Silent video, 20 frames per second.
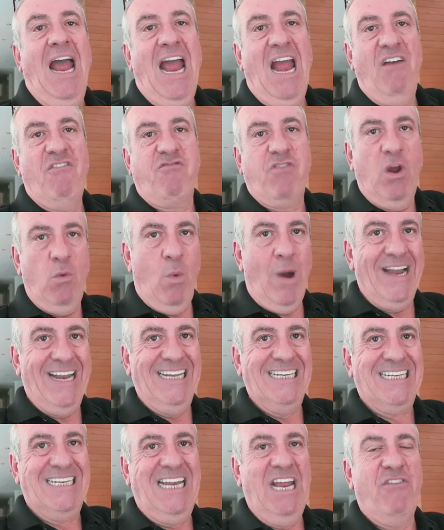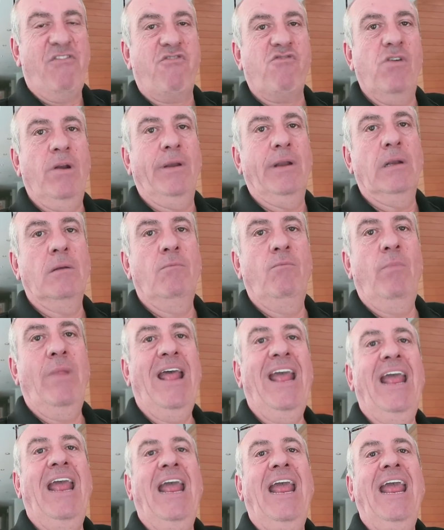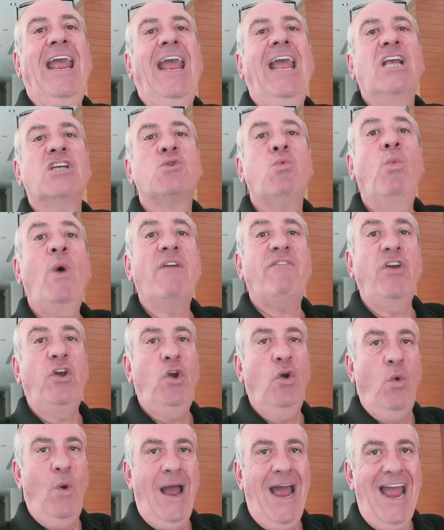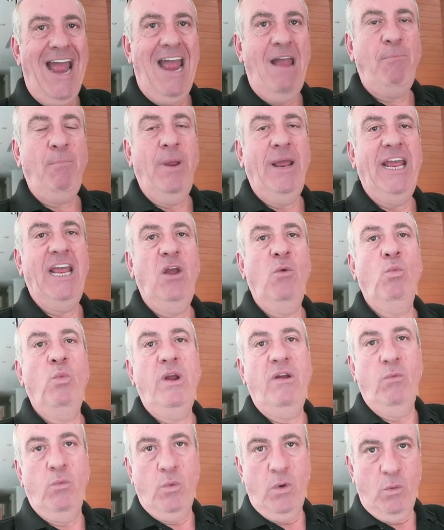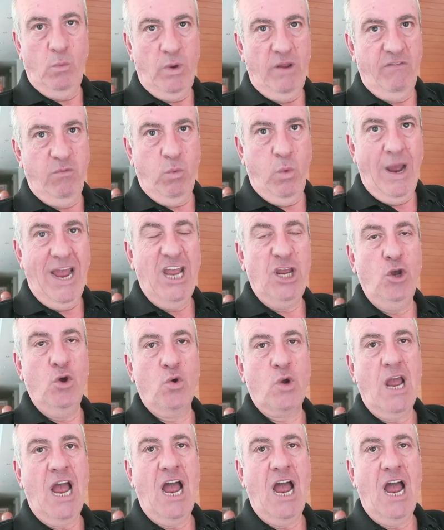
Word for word: Everyone is different. It's whether you're happy with where you're